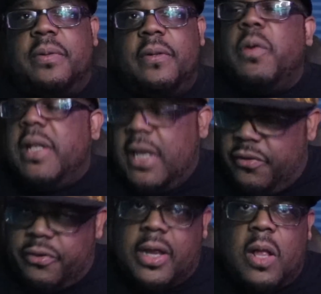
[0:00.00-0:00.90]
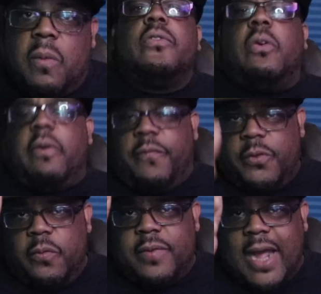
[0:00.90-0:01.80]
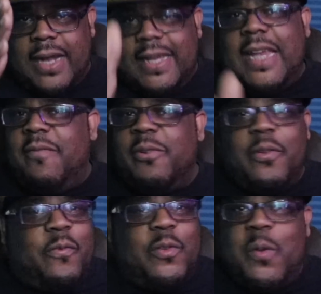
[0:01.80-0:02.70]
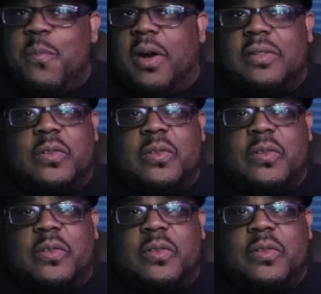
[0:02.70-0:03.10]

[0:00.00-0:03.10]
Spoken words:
We need your help. So if you've got even a few bucks